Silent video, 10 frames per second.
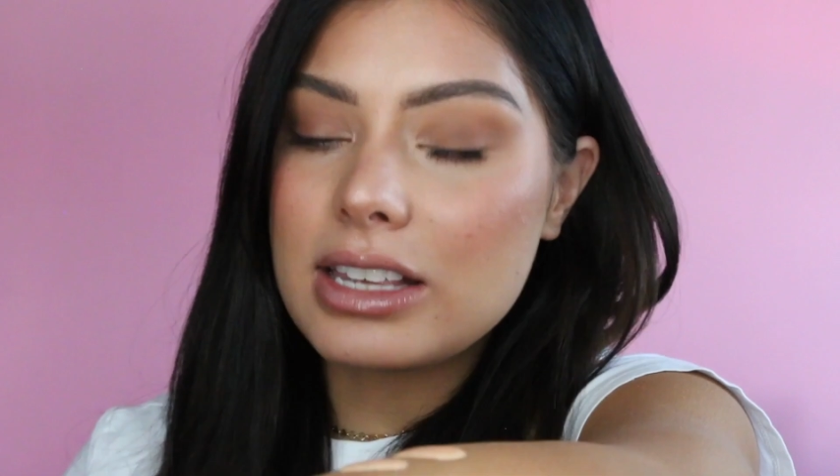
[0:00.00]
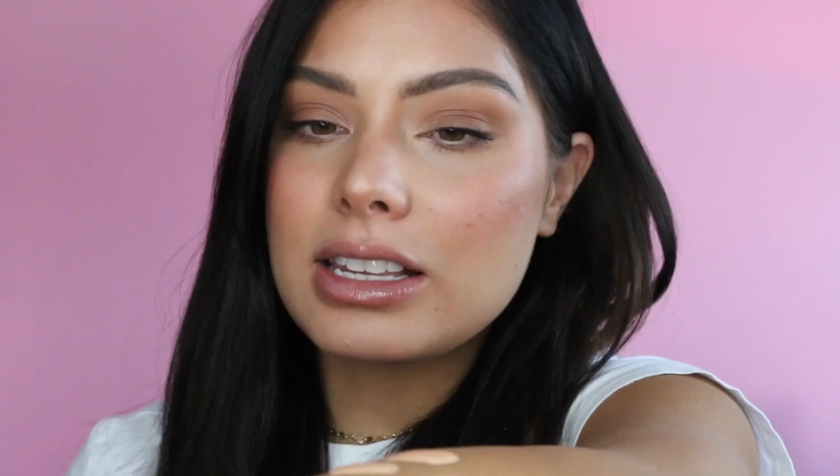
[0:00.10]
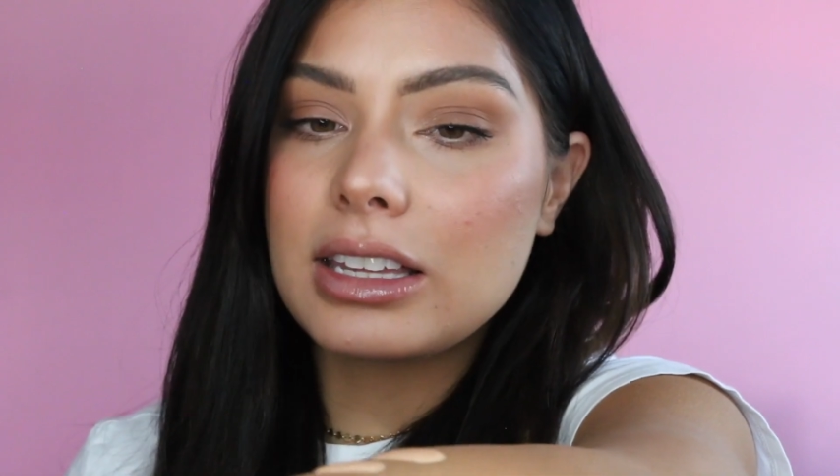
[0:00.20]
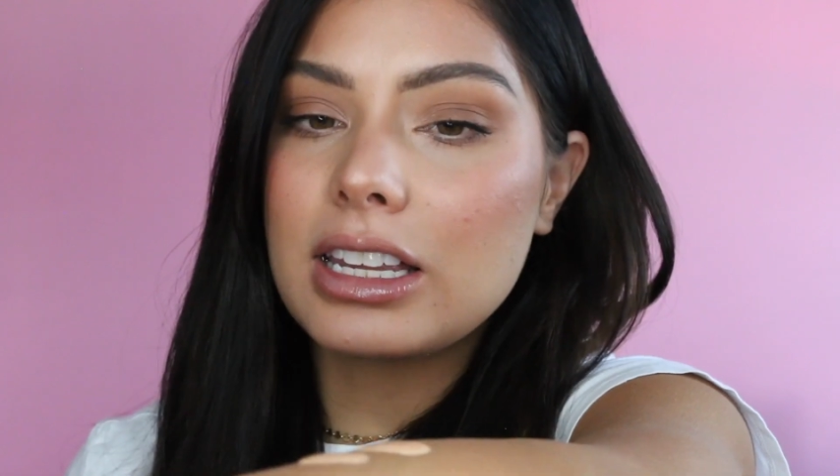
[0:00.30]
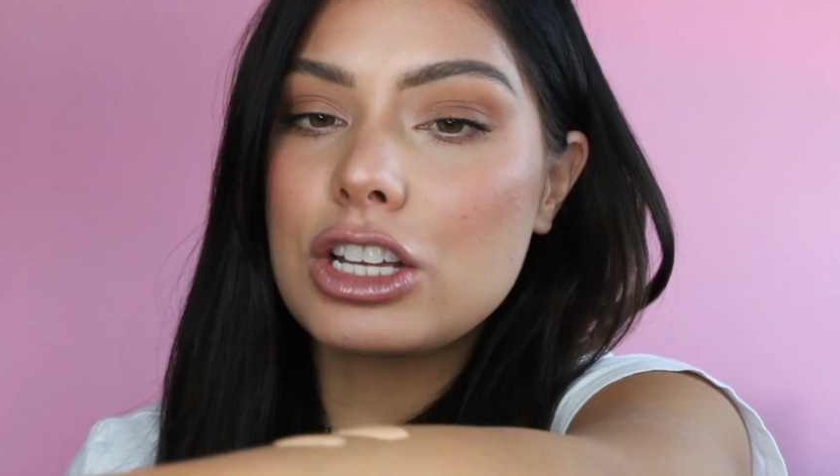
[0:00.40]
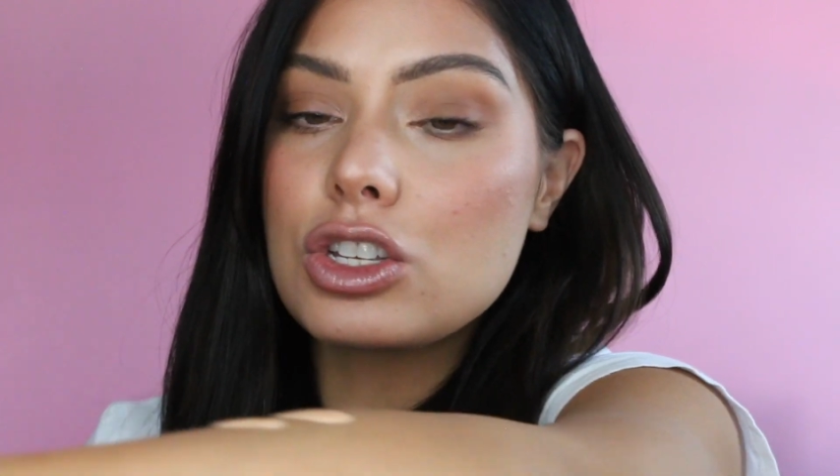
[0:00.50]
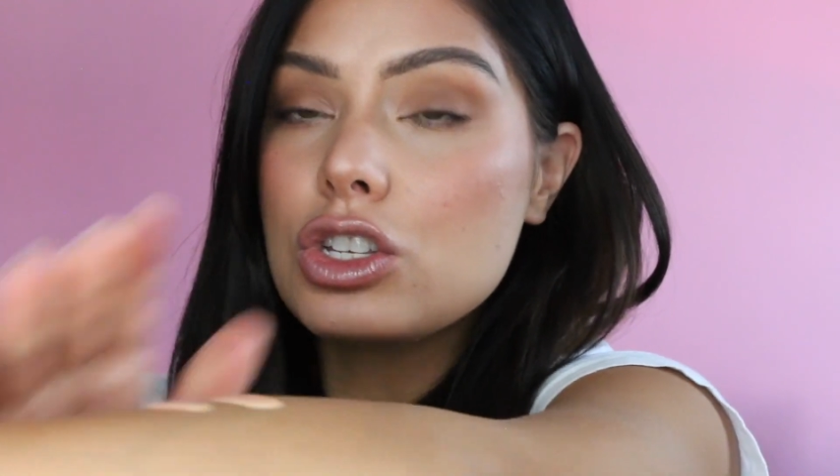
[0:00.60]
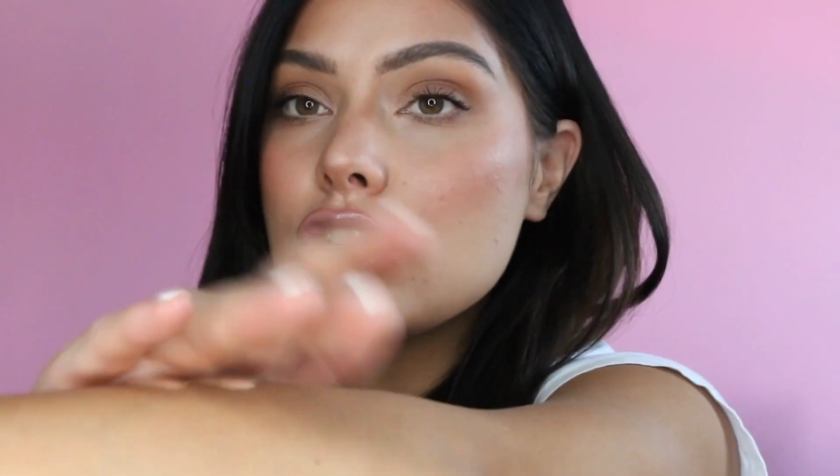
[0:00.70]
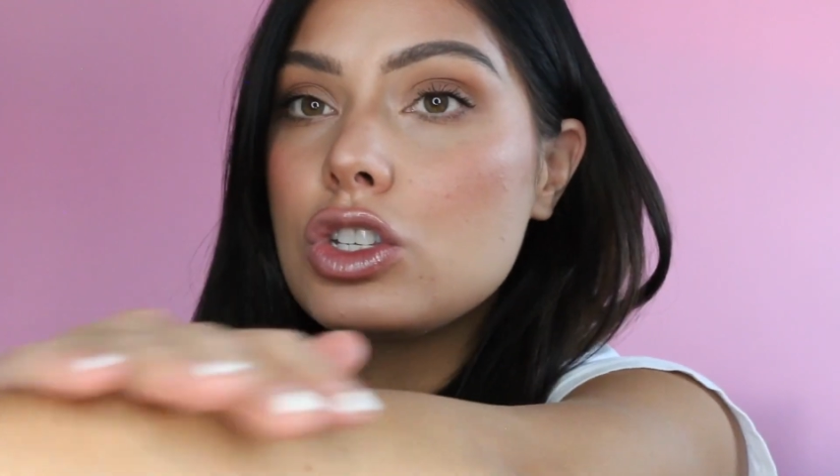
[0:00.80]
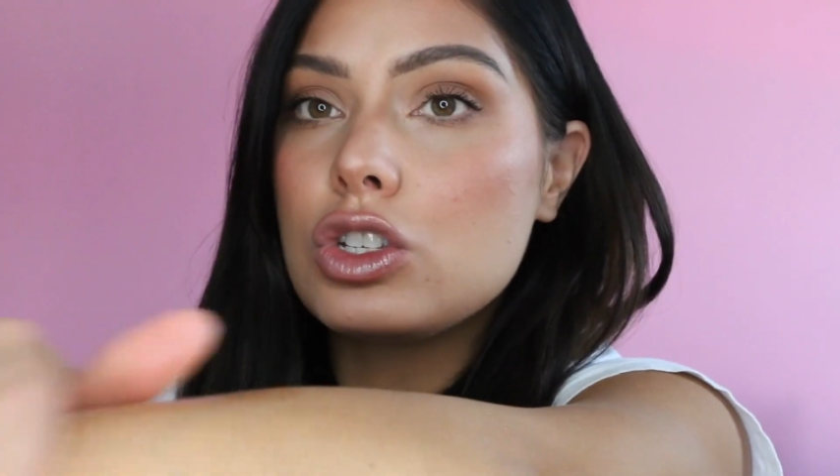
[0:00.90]
something
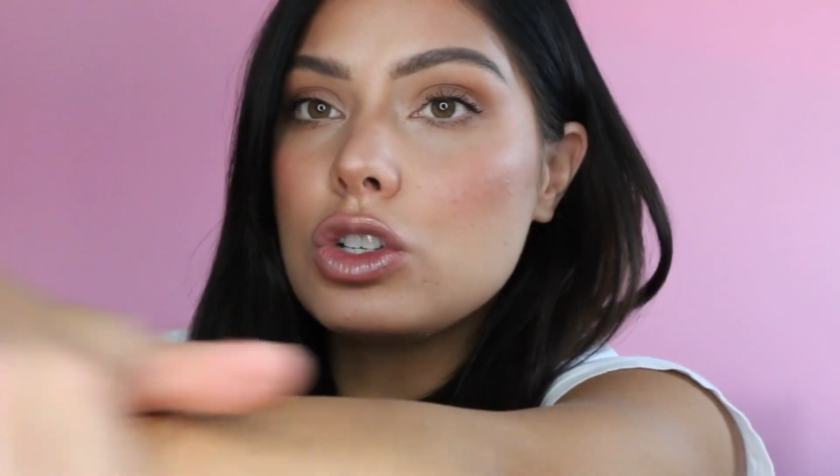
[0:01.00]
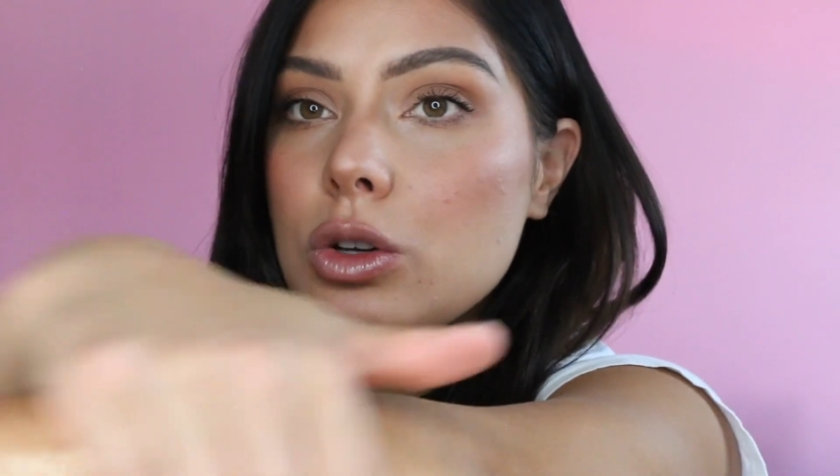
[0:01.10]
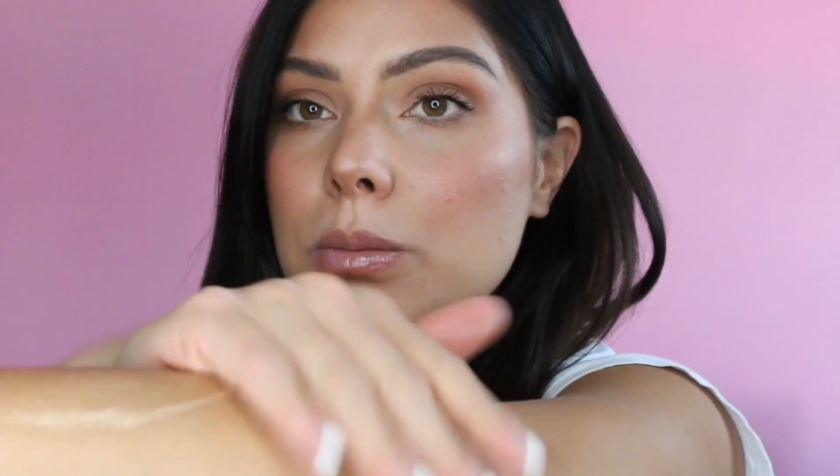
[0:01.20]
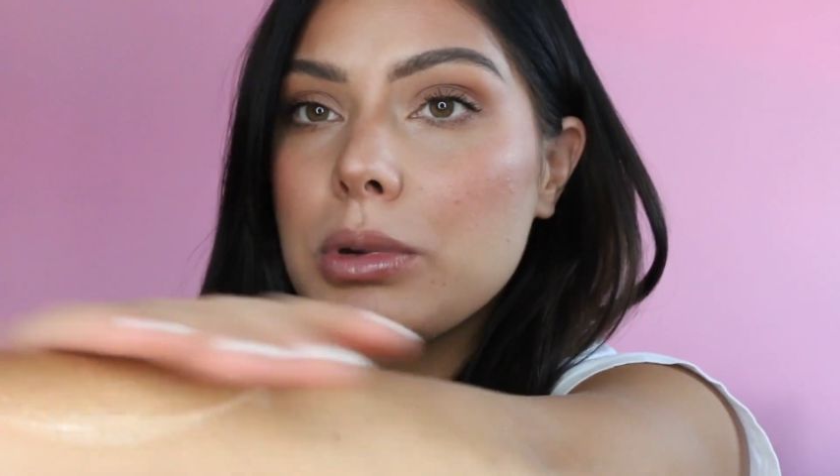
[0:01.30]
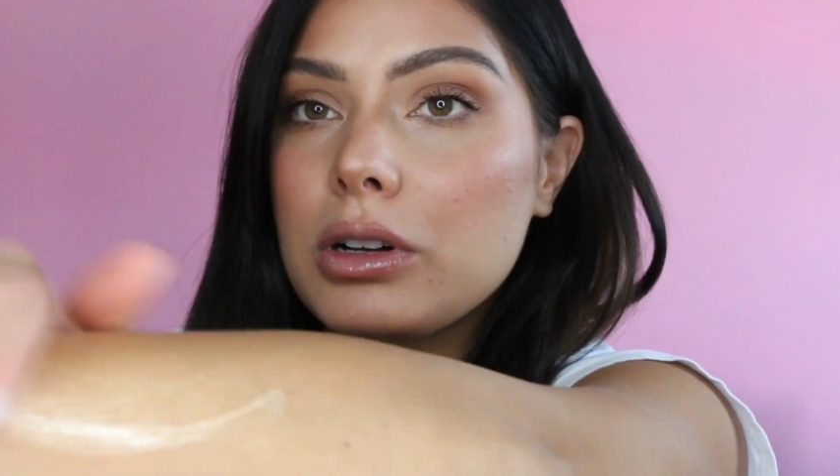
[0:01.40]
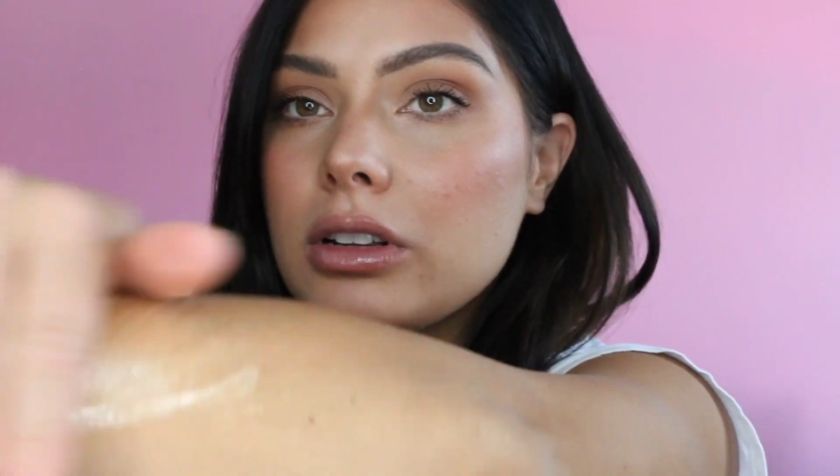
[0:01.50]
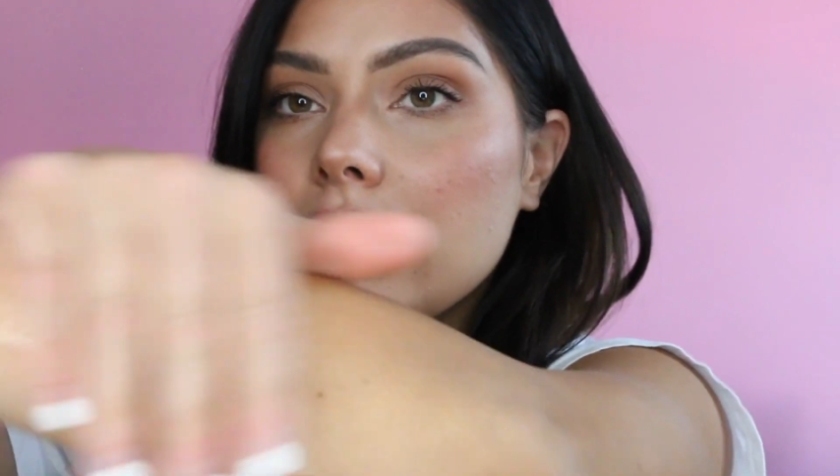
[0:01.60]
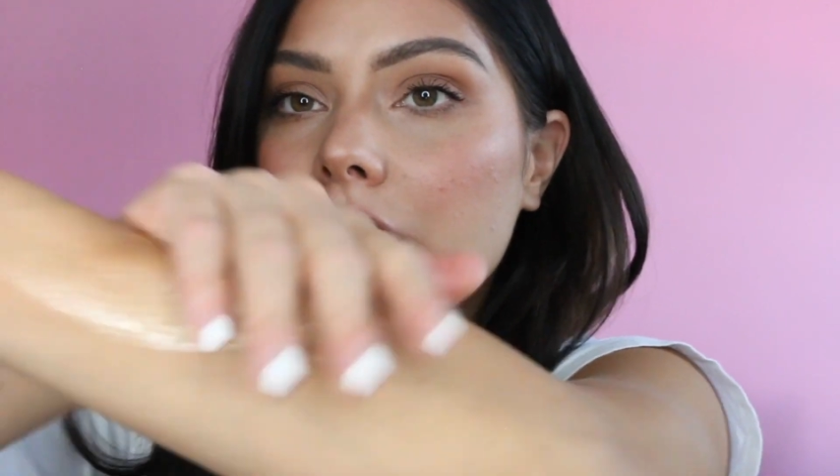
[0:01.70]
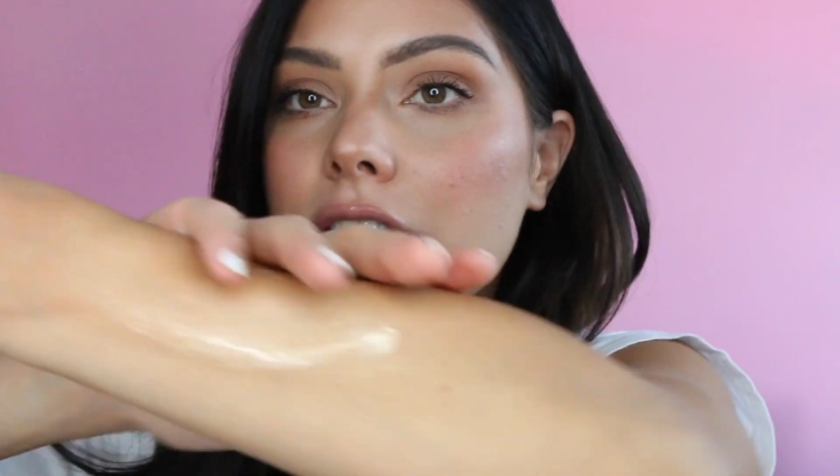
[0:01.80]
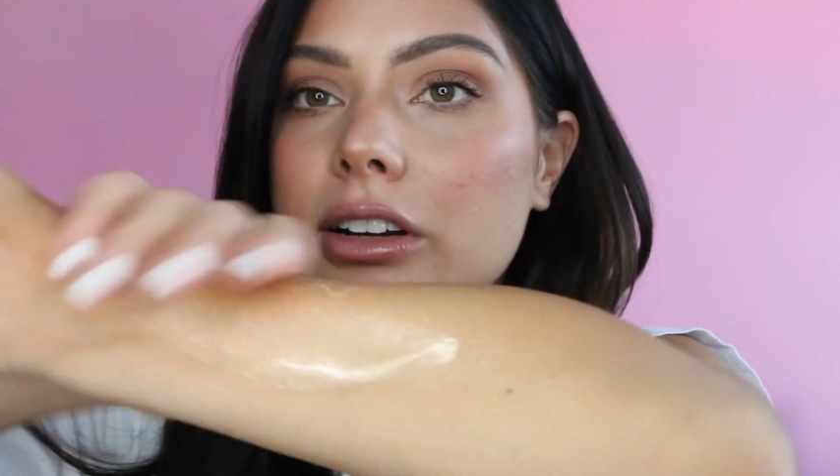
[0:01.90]
super
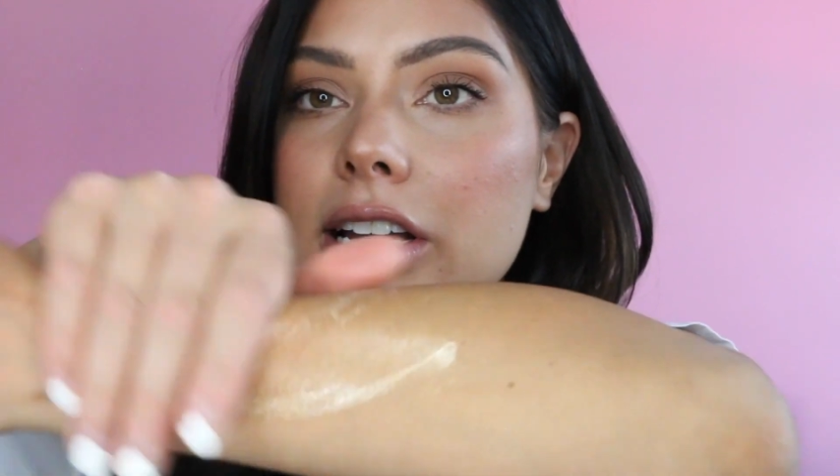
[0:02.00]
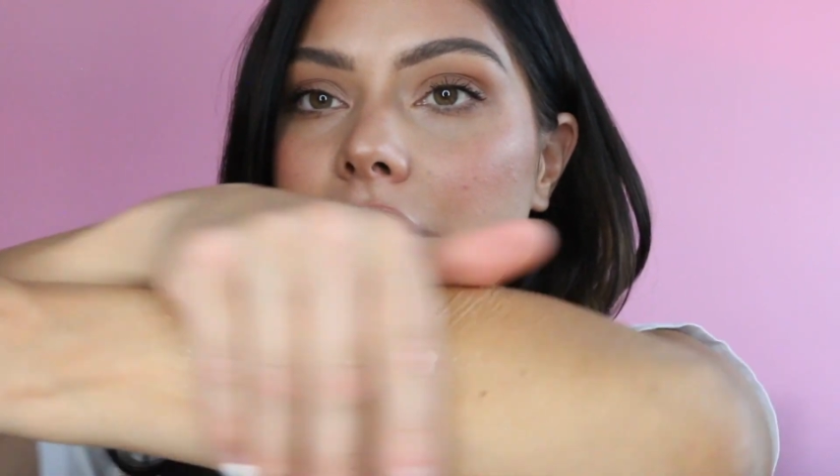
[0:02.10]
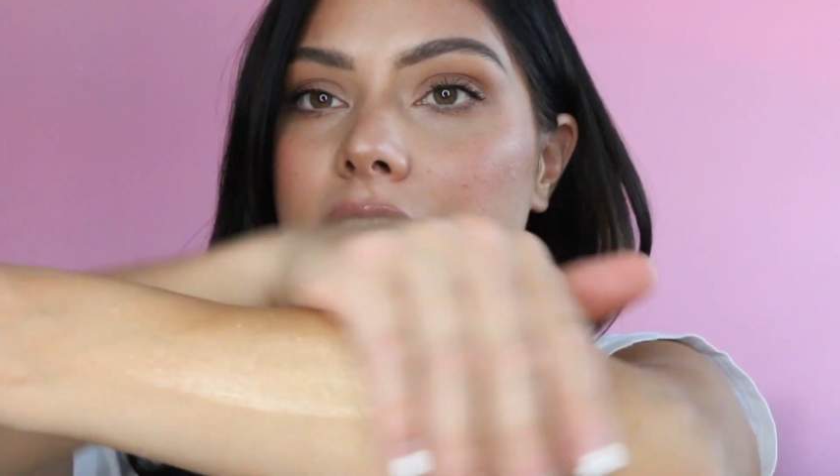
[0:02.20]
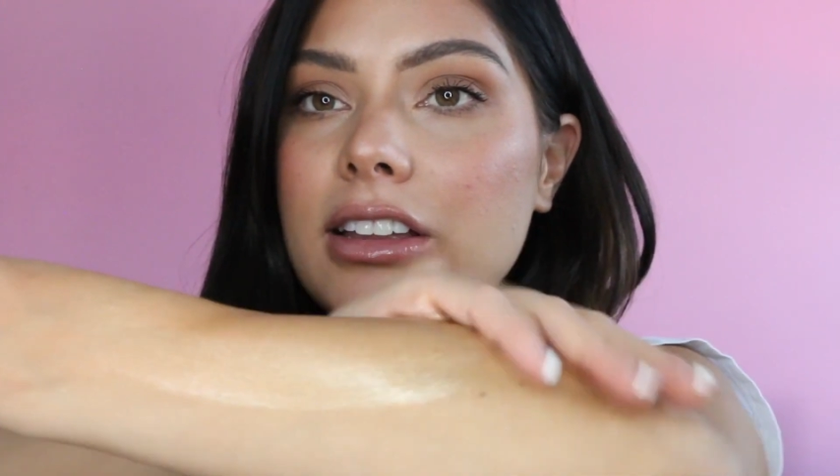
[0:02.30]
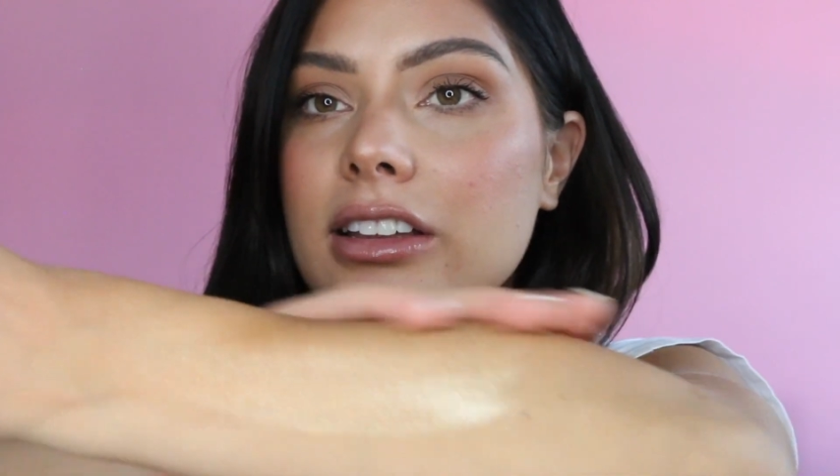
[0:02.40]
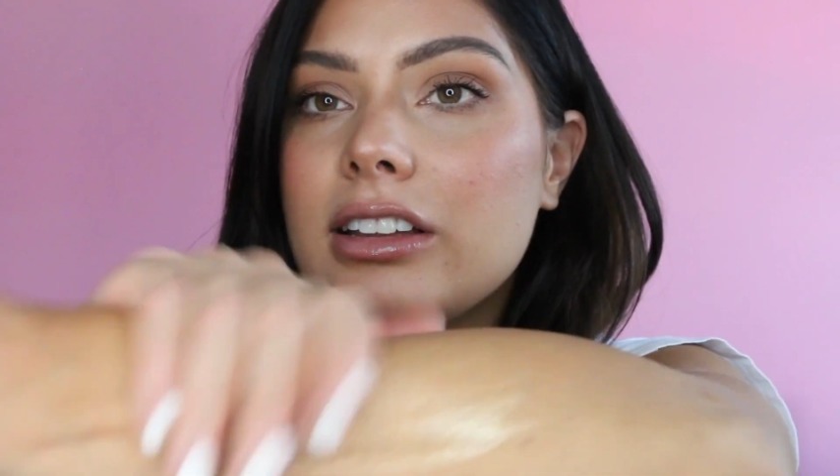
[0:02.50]
glittery,